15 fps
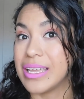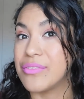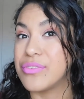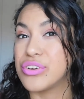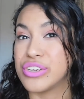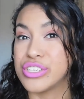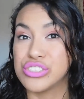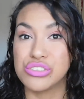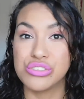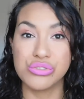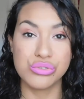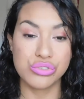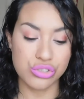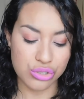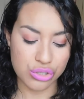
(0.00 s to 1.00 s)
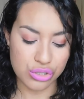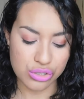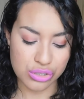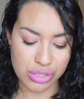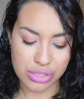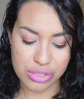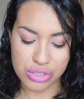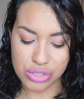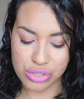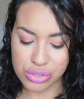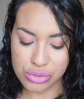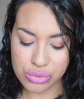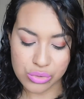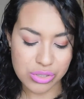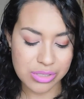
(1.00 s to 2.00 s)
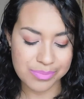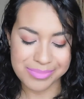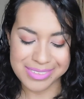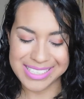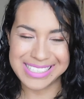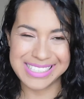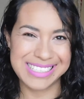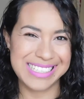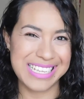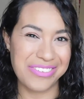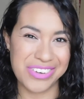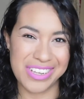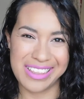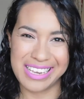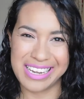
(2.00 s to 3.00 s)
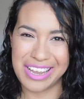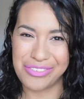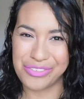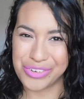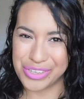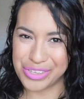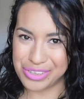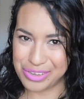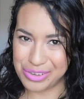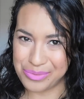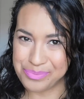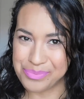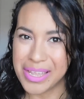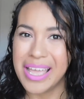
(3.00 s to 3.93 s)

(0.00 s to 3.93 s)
If you're into neutrals, into nudes, this is definitely not for you.